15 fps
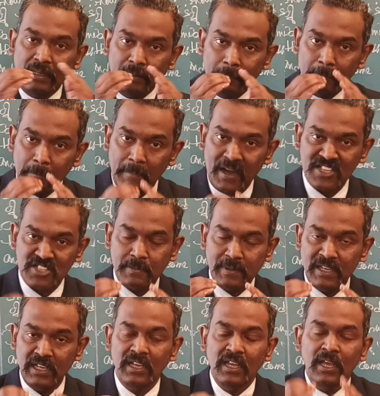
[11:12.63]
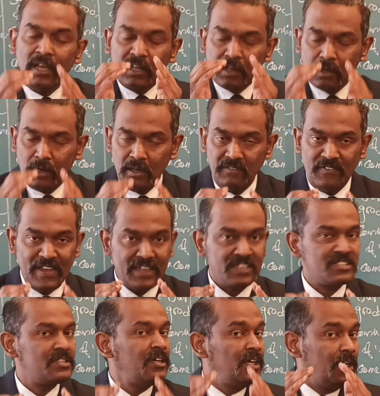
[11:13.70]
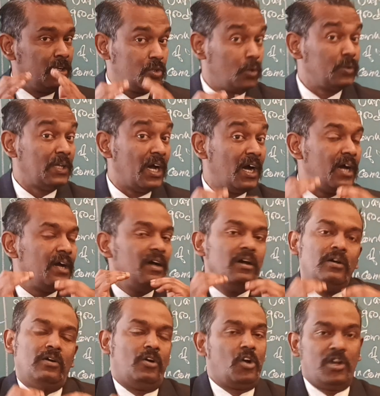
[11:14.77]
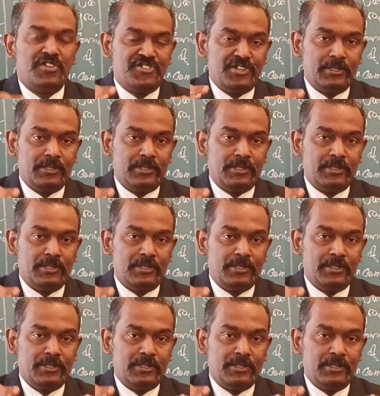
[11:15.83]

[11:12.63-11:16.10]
must be convex to the origin.